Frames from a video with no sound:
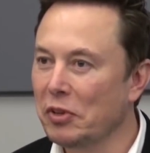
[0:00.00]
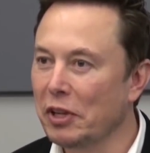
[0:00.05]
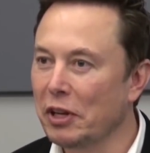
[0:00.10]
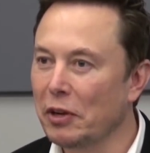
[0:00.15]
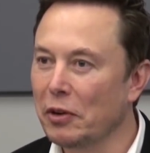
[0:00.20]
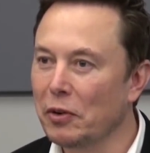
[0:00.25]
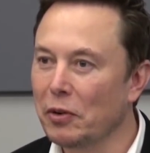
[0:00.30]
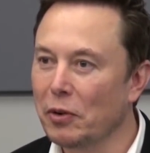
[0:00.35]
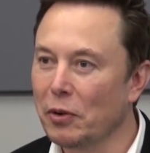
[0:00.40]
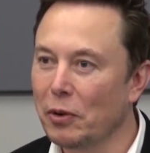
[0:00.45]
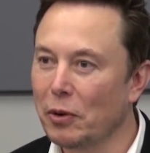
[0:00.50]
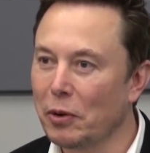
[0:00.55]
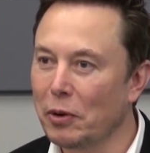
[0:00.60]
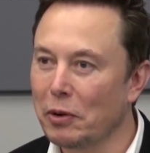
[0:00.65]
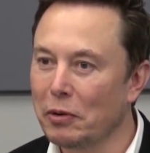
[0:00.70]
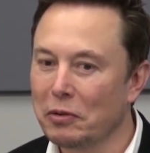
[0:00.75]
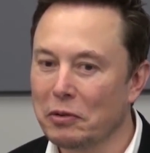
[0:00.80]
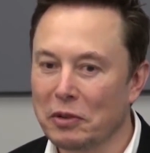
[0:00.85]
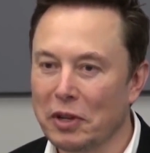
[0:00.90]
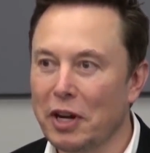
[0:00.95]
you know,
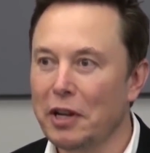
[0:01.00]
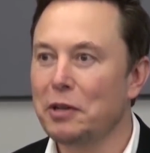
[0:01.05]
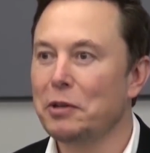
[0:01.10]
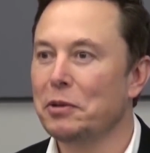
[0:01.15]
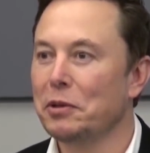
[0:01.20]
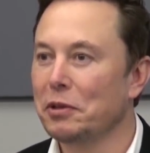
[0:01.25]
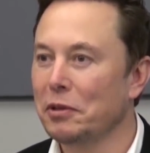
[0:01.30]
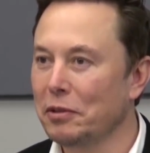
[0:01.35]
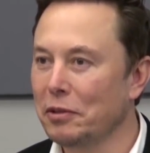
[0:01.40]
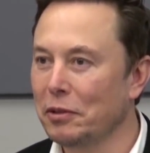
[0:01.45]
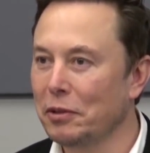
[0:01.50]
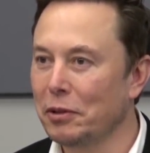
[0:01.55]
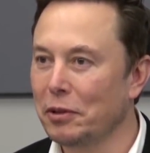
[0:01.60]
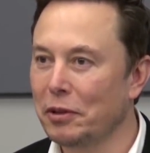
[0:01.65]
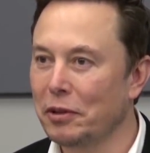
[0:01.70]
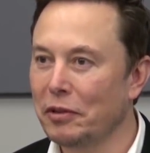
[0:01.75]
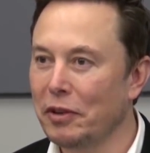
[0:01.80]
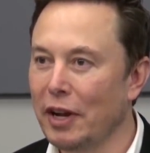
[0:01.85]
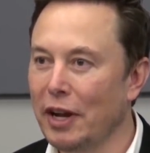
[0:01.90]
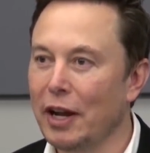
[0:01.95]
or tired,
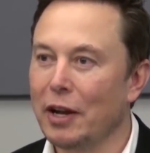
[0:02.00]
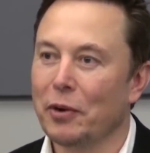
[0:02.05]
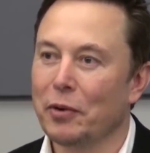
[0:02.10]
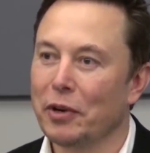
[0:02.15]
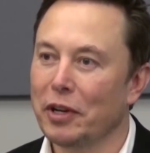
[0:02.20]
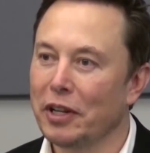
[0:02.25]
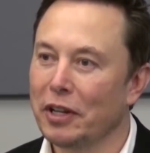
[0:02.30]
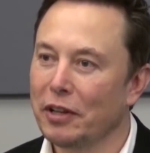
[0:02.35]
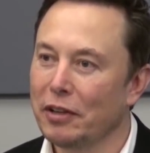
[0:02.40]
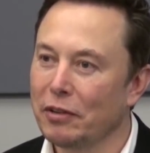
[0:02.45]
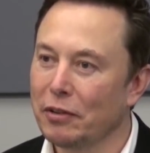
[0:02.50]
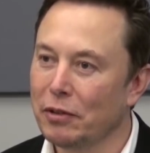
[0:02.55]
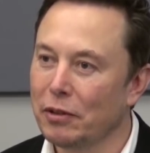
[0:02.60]
or angry,